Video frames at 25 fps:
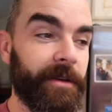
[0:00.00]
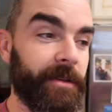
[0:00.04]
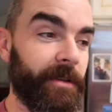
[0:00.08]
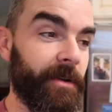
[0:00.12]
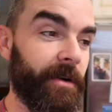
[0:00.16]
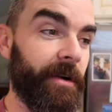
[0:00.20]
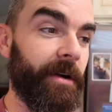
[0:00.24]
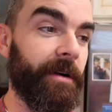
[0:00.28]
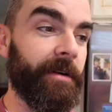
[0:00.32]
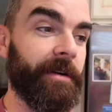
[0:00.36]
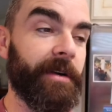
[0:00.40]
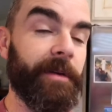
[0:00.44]

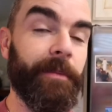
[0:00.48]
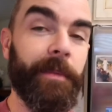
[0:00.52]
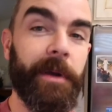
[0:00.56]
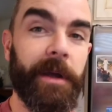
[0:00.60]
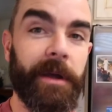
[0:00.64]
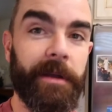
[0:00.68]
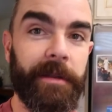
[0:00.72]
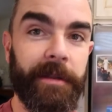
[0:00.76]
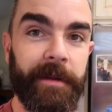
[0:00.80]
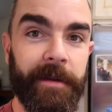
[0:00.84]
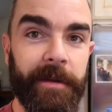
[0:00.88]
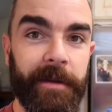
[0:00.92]
They're all gonna
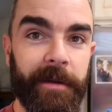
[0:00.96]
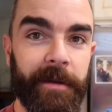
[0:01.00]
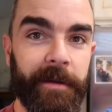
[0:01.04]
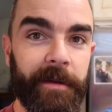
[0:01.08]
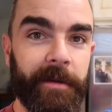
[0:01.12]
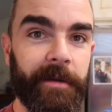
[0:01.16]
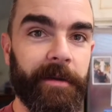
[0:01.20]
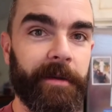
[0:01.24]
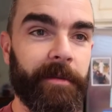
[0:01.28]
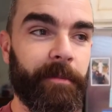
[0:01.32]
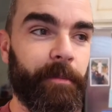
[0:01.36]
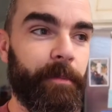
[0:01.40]
make
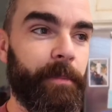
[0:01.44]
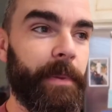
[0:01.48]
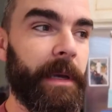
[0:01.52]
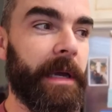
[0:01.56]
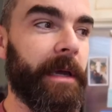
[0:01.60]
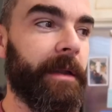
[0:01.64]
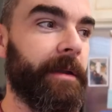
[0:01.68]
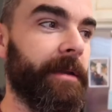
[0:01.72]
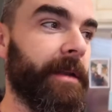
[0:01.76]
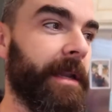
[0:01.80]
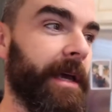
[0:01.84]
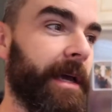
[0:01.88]
little
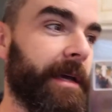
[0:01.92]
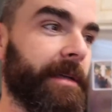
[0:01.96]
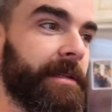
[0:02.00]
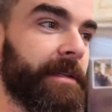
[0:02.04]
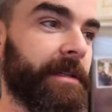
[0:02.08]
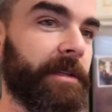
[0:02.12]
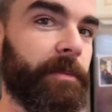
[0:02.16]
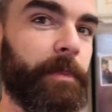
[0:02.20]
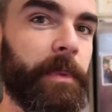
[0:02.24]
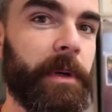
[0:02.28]
bed nests,